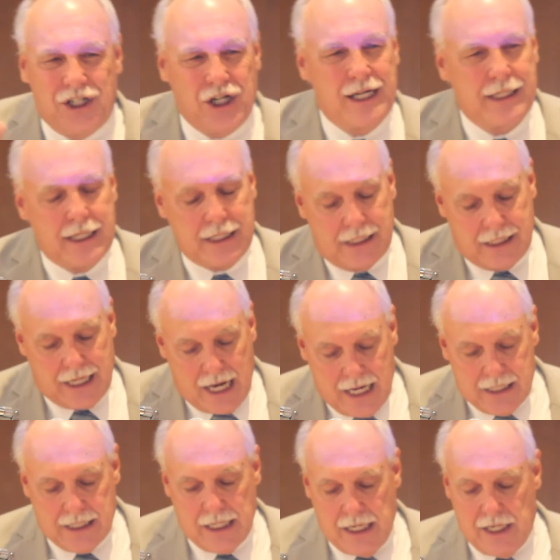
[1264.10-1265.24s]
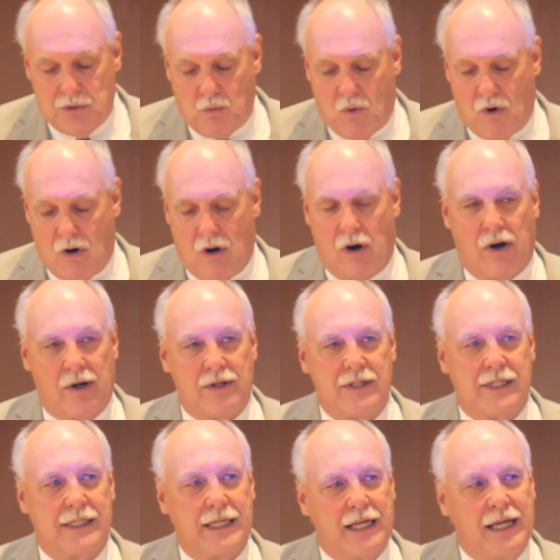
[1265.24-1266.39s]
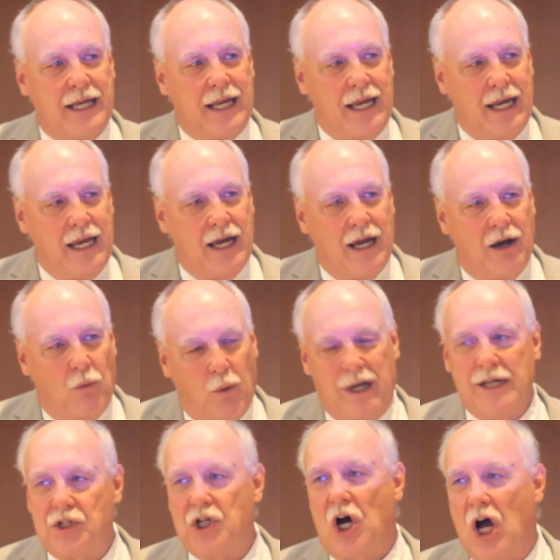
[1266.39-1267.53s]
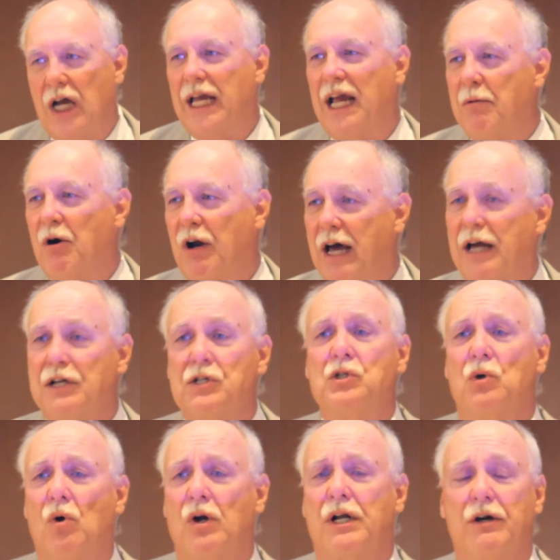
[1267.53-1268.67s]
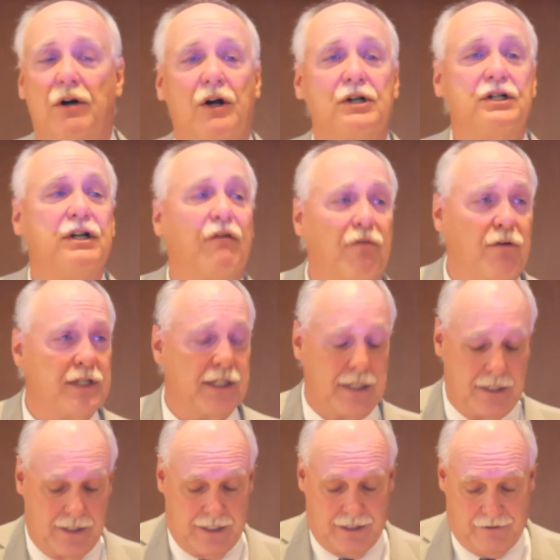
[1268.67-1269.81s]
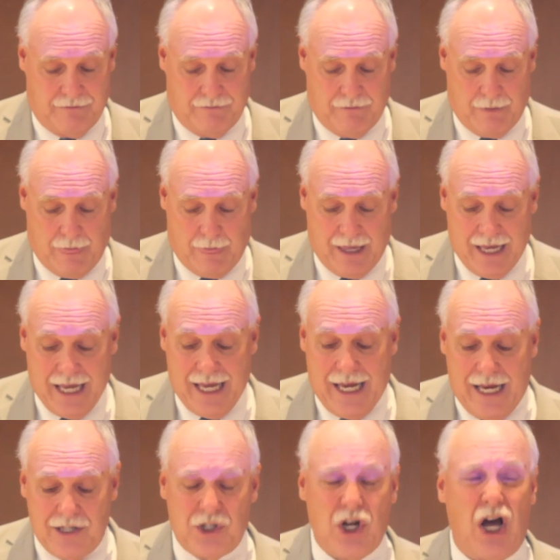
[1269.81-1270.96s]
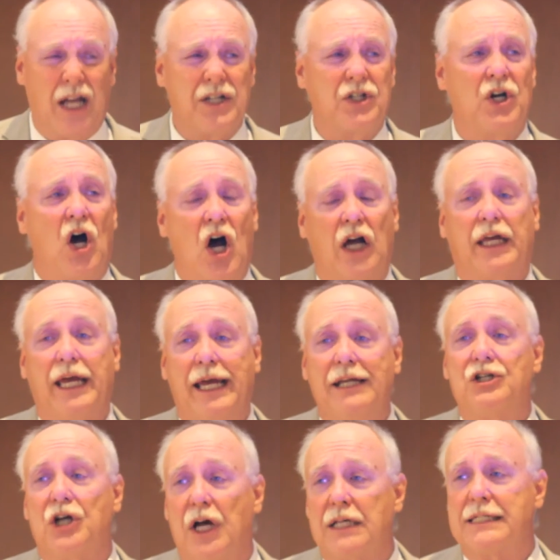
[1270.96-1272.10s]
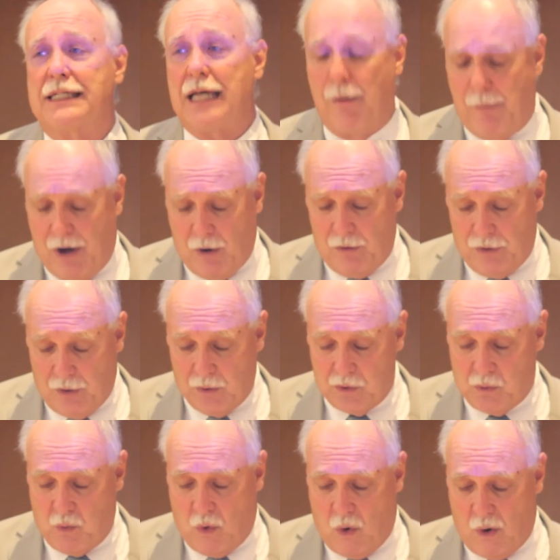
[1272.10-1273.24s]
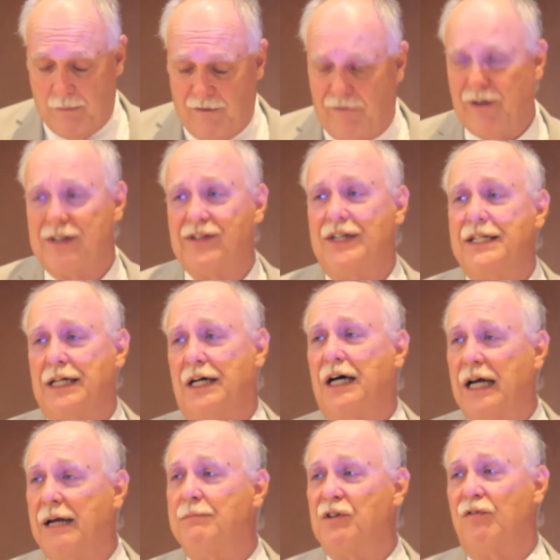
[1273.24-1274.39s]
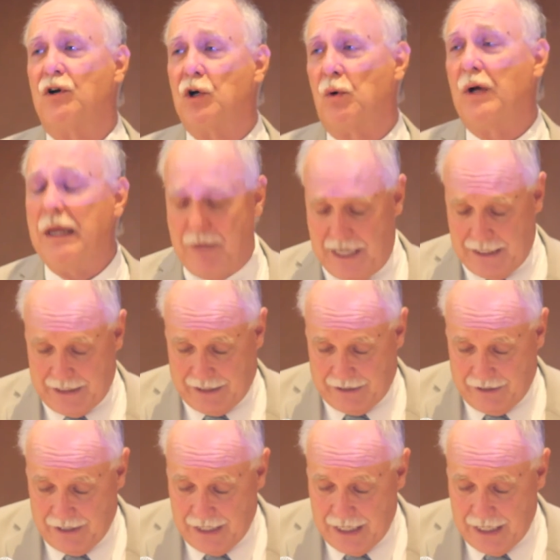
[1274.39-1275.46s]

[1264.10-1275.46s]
Jesus says these words when he's talking about how to sort out our differences. He's not talking just about those warm, fuzzy times of agreement